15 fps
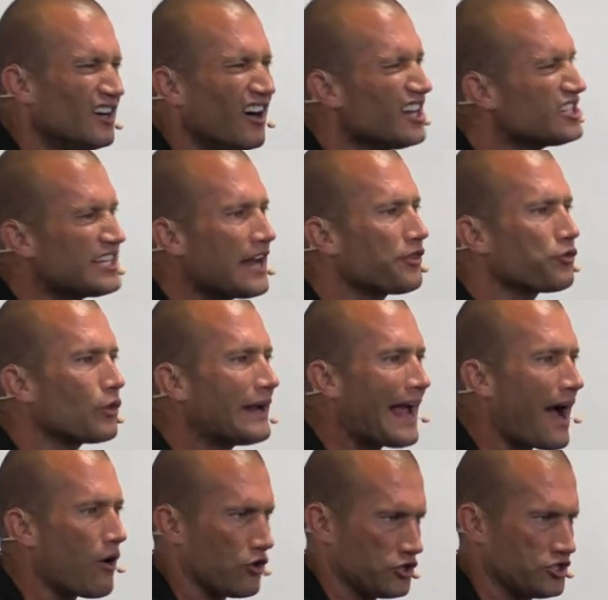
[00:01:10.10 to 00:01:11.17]
Let's say three
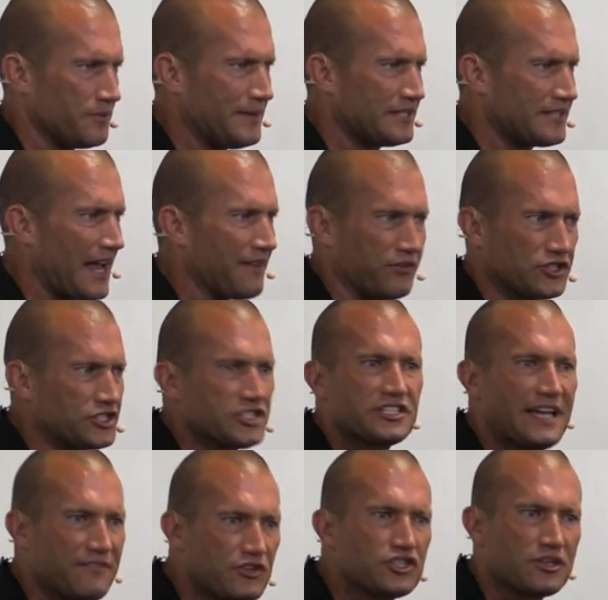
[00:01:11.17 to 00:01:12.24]
hours to be safe. Let's just
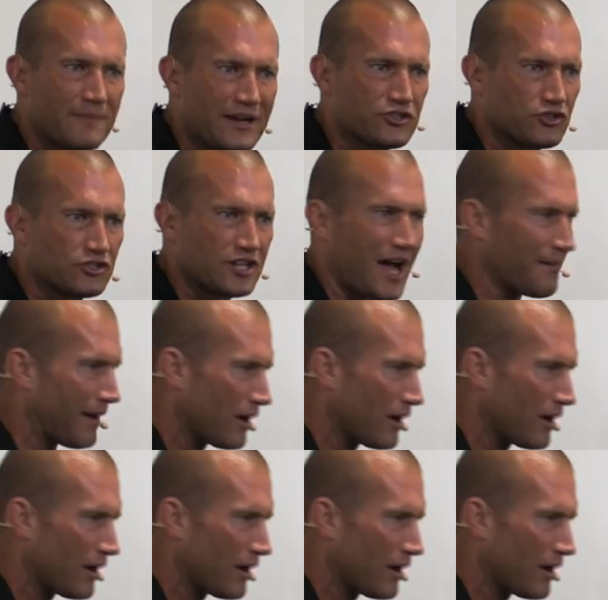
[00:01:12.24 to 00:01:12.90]
give you some extra time.